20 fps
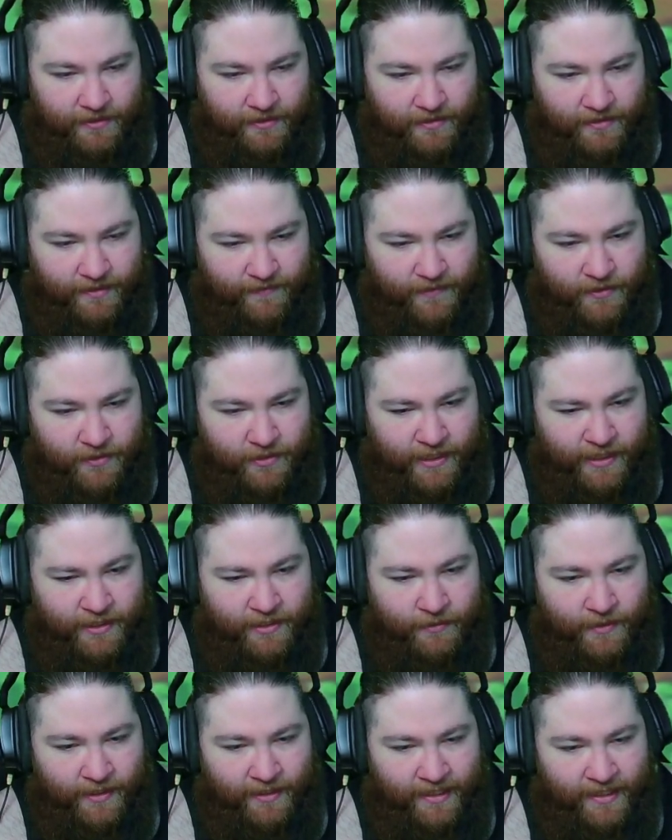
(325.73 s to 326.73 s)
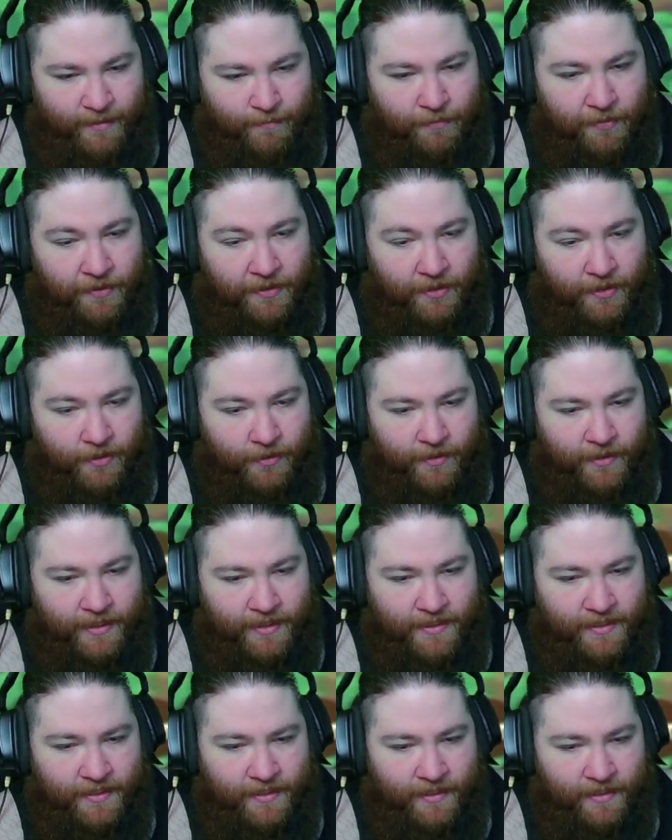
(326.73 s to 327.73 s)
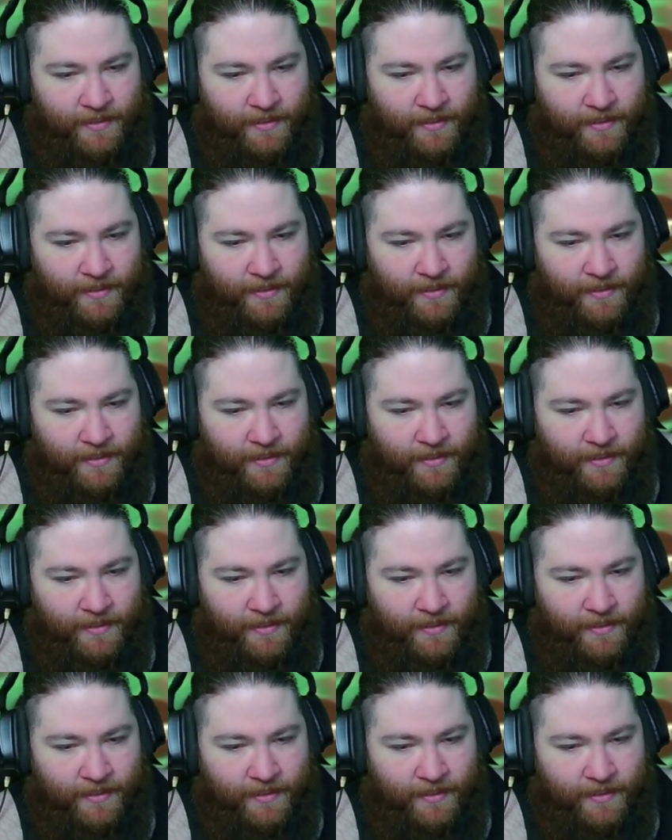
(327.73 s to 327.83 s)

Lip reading: If you try to do it like below it,